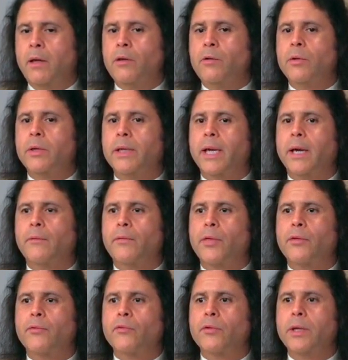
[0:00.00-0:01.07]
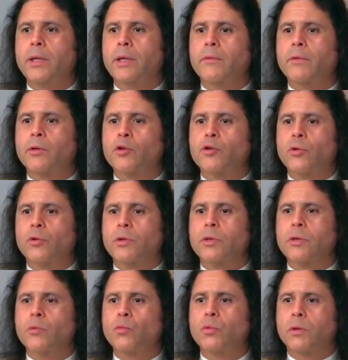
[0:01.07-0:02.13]
You can have 3 of the
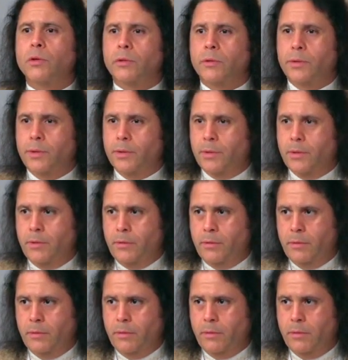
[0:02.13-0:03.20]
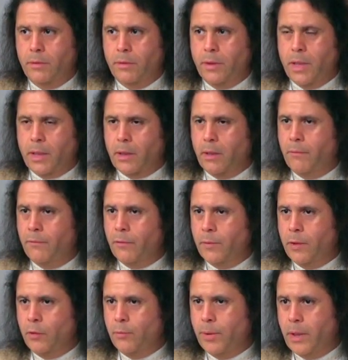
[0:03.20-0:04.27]
shortest words that come from
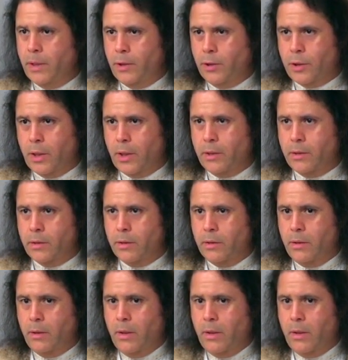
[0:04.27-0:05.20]
the Upanishads.